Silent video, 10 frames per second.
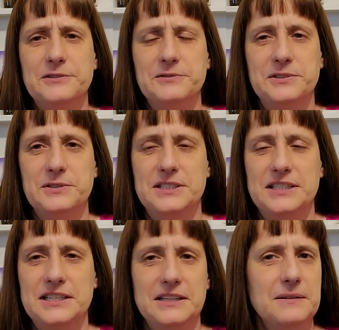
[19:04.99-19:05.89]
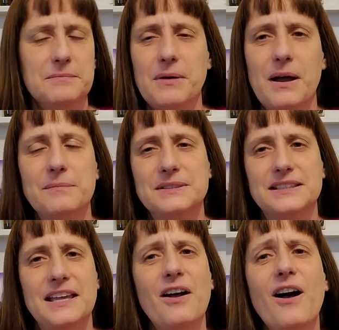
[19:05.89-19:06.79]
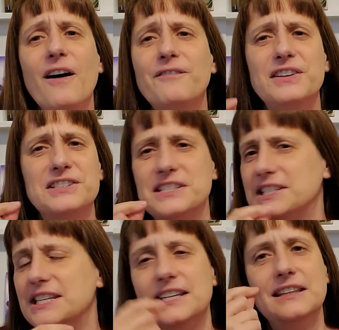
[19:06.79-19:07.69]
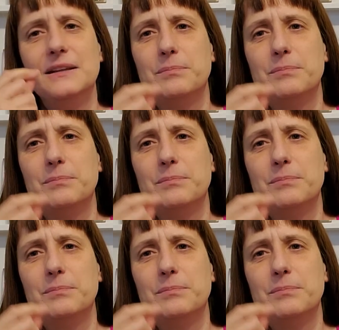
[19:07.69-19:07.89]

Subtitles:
so she pops the thing off and she's eating the